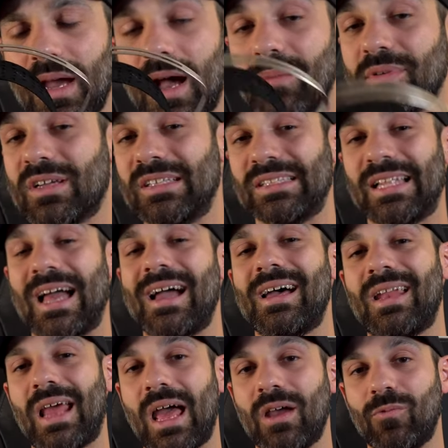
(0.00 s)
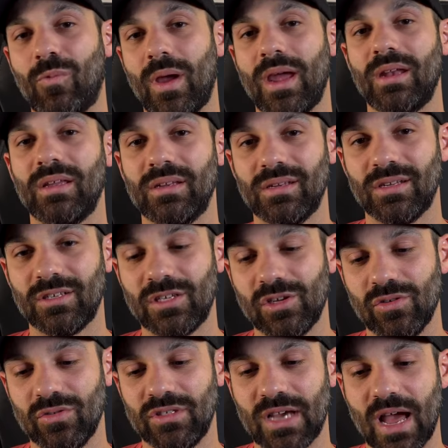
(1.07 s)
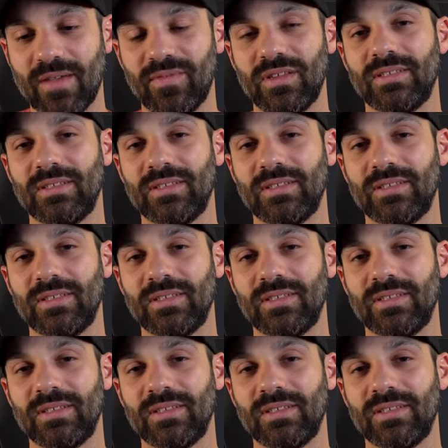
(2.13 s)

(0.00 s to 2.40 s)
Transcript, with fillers: I'm glad I waited to dive